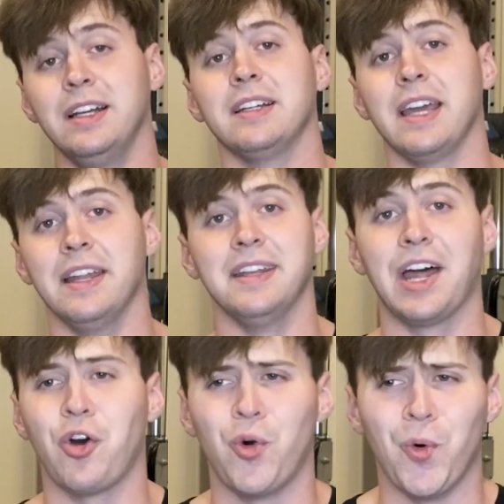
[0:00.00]
again,
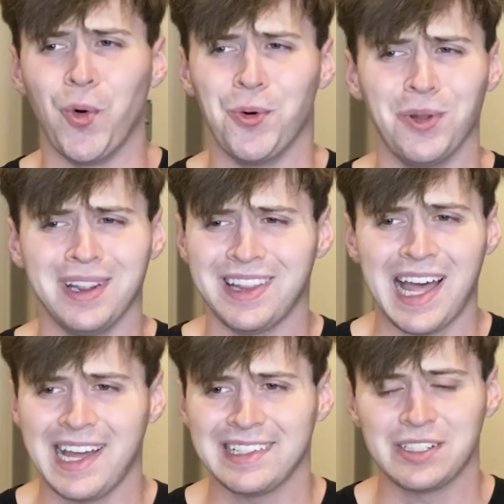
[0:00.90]
not a whole
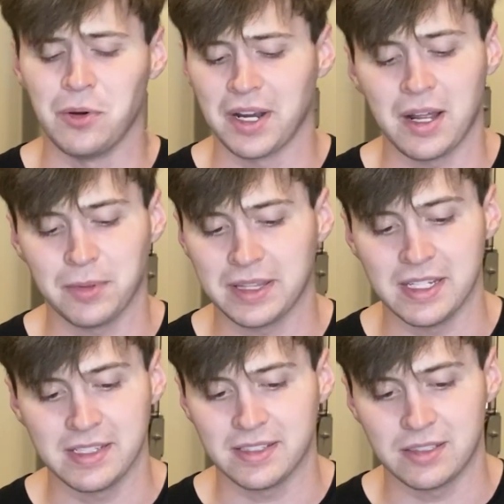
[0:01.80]
lot going on with
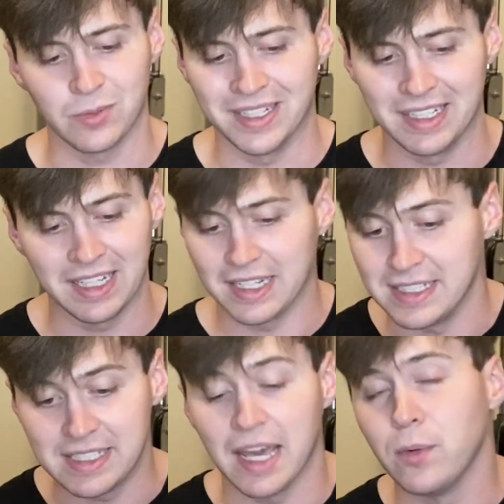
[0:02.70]
this. It's really like a
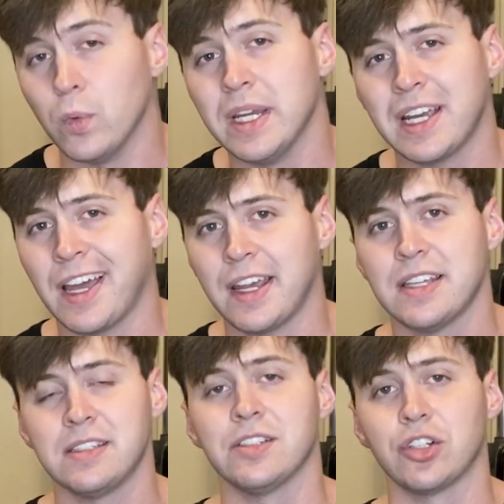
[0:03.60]
dead week, I
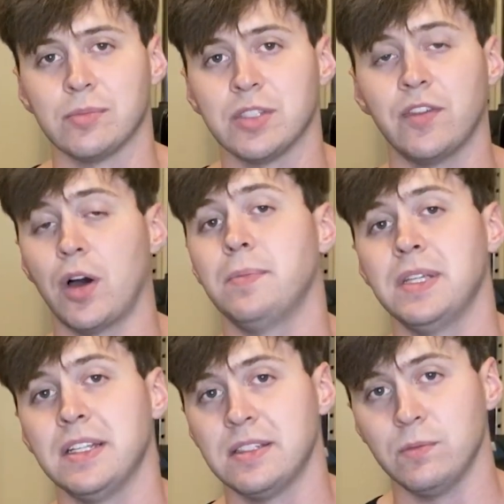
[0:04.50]
guess, in terms of
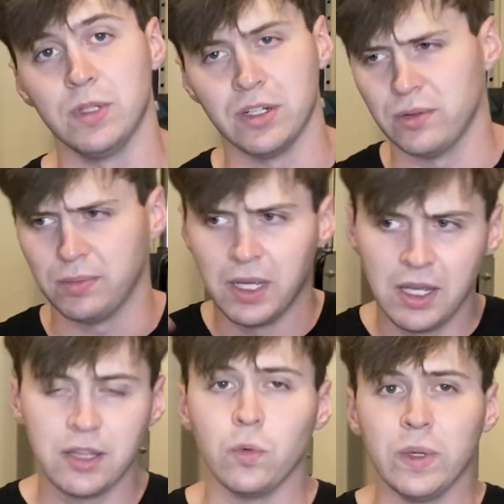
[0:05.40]
update, you know,
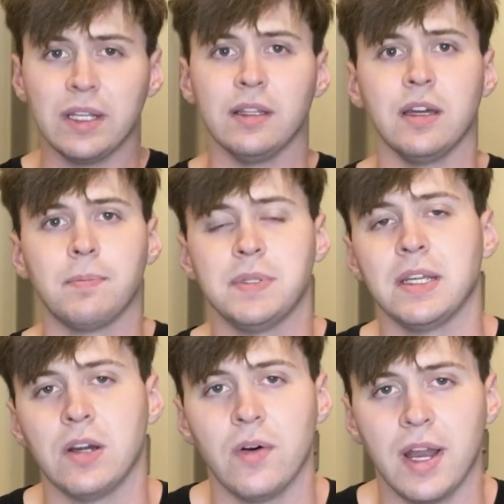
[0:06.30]
the weekly
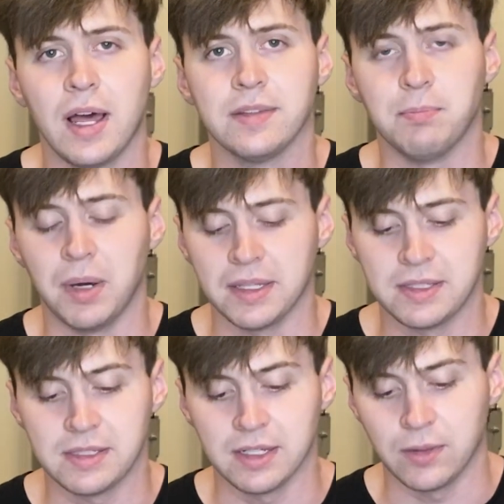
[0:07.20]
update going on. But
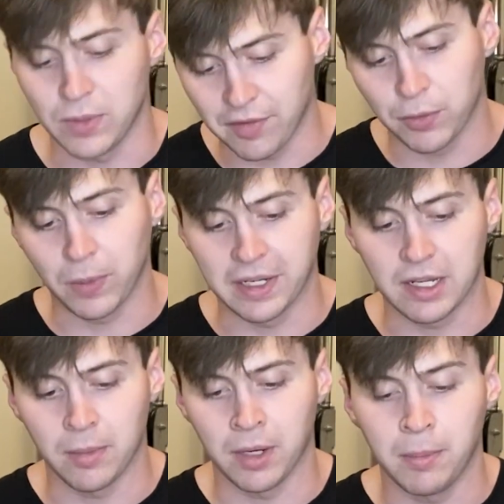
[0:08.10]
uh, we have the raid
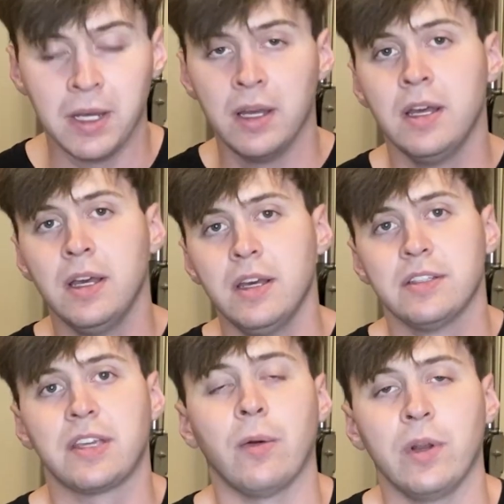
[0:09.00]
coming up.
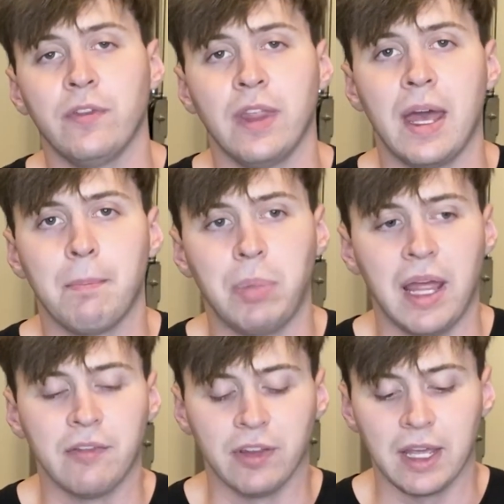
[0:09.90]
So get ready for that,
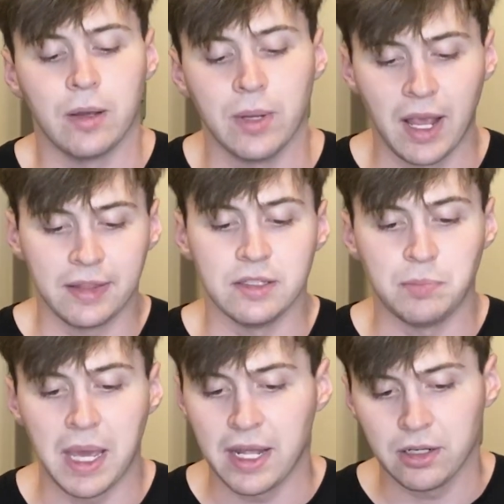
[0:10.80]
plan for that. We got this
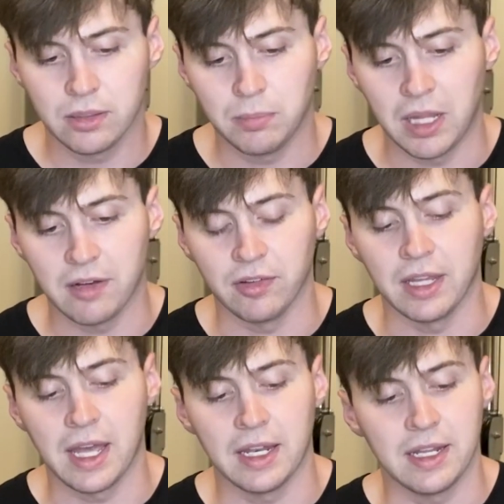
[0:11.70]
banner, plan for
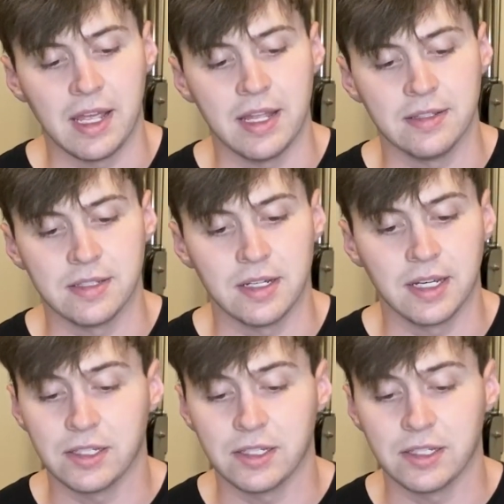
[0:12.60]
that, and uh, I